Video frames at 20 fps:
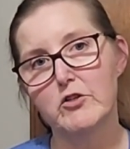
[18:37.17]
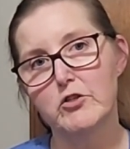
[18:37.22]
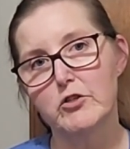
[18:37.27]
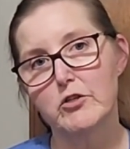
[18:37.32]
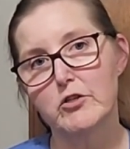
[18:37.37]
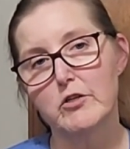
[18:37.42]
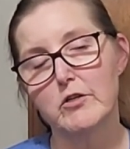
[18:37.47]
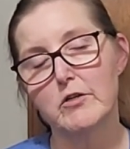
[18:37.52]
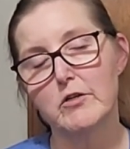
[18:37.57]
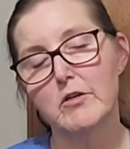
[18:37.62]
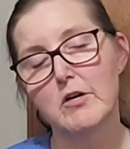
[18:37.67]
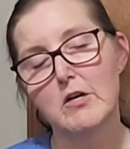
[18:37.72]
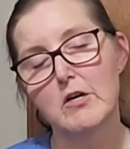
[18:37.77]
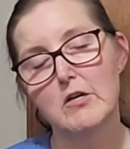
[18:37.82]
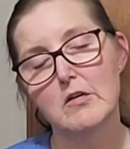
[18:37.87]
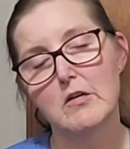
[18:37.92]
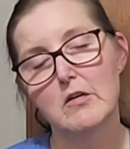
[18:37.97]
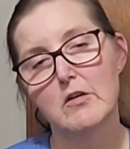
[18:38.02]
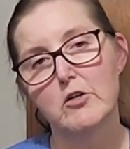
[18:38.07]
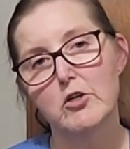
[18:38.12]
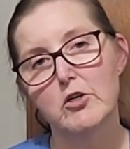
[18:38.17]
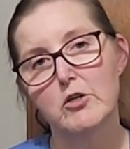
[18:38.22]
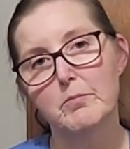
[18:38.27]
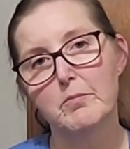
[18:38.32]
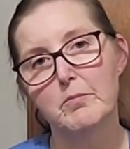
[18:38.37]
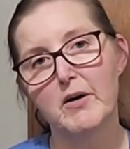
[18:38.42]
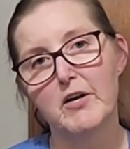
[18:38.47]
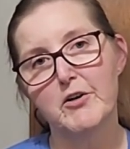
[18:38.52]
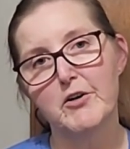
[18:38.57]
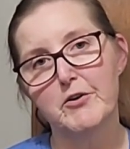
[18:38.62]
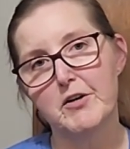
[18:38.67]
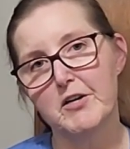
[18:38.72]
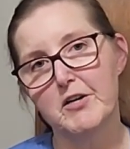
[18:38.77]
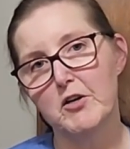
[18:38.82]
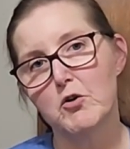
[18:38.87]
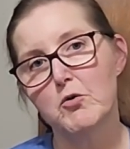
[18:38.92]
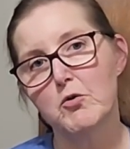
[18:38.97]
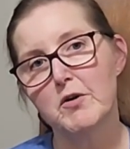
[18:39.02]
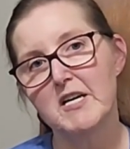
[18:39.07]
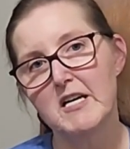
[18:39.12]
your butter
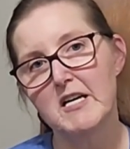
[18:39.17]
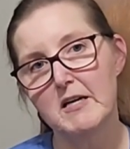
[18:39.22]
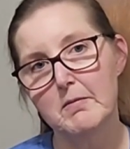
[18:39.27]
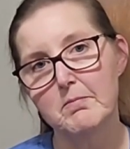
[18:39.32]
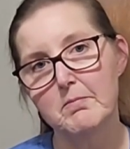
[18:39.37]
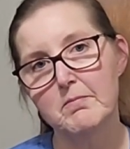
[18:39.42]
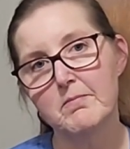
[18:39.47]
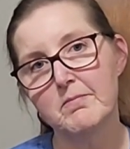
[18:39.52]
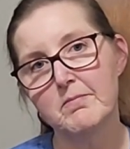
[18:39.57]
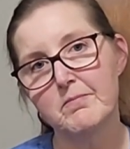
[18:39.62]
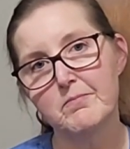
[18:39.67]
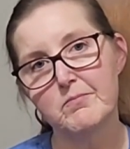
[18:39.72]
and cream.